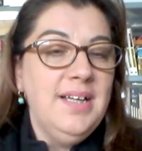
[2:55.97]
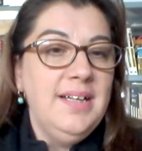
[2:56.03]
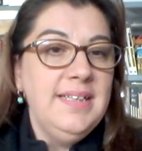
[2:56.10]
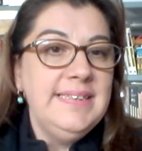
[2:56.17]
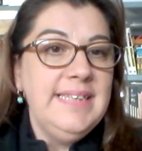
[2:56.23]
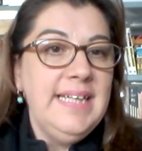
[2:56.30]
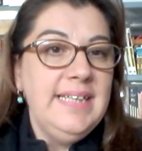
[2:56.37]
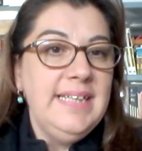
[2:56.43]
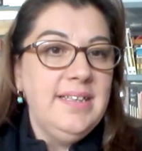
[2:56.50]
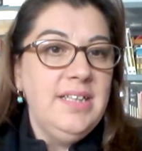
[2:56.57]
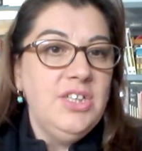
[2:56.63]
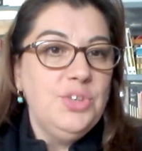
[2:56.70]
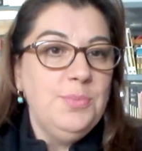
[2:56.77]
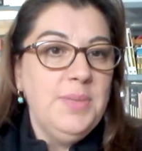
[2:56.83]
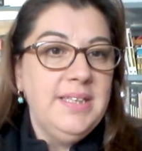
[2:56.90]
one of the
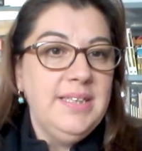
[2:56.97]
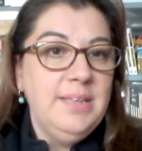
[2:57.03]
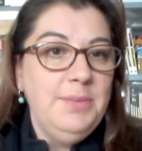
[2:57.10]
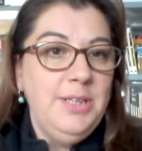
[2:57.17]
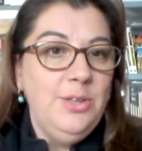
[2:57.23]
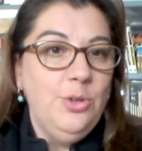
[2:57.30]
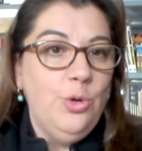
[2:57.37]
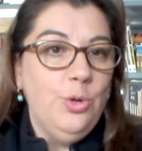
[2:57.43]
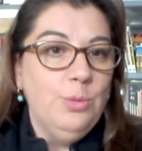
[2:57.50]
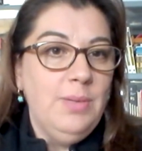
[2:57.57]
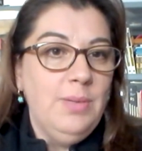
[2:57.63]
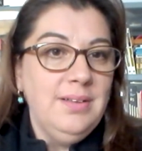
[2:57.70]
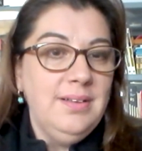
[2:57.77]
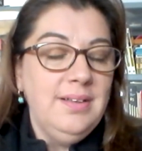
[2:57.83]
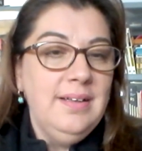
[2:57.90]
key
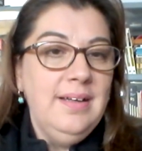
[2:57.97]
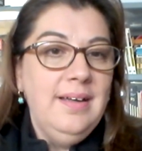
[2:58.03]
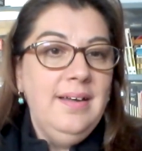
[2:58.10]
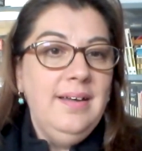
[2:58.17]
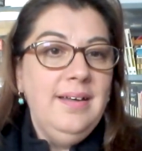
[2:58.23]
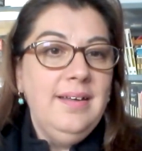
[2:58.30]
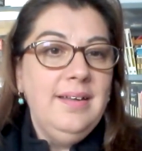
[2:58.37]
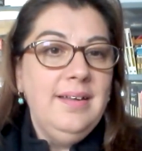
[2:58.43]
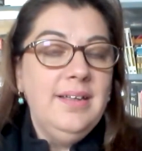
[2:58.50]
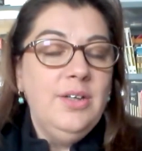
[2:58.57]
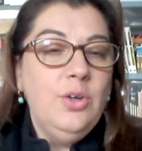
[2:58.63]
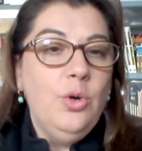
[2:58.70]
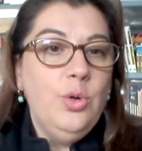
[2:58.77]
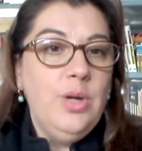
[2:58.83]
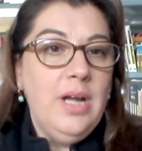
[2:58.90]
factors that
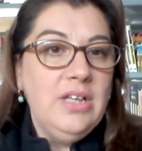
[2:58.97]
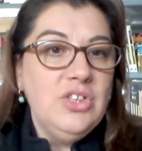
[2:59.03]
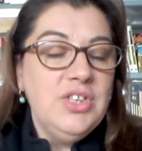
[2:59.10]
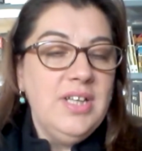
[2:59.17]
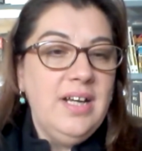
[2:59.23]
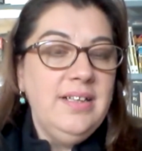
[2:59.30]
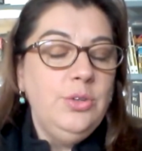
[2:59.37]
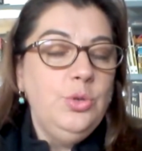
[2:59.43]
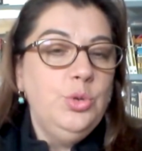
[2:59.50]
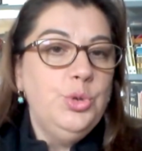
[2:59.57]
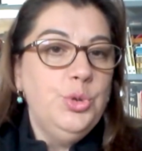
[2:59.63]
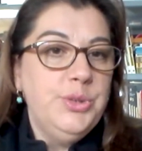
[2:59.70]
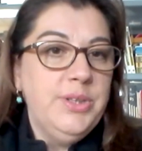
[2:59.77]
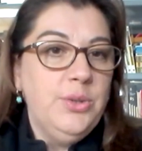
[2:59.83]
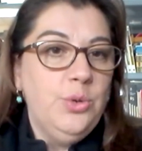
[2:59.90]
increases
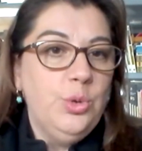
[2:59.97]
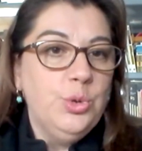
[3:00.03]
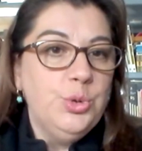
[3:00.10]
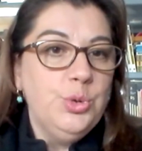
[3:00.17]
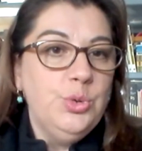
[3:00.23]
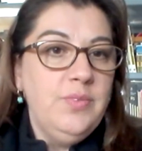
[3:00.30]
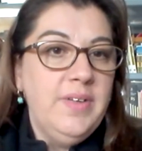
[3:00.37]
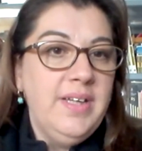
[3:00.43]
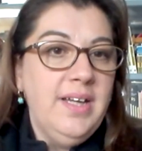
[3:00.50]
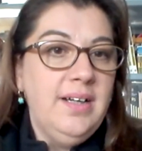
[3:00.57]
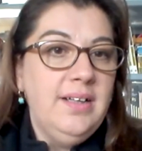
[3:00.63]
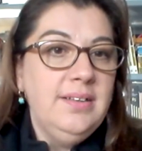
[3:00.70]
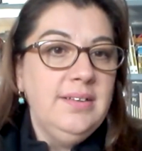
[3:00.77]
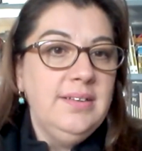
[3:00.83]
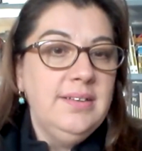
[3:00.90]

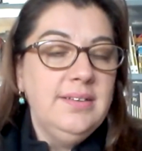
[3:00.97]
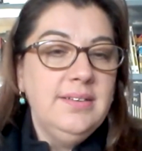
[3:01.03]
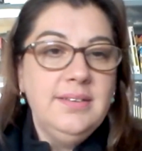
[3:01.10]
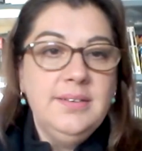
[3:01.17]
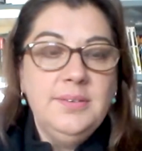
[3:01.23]
motivation is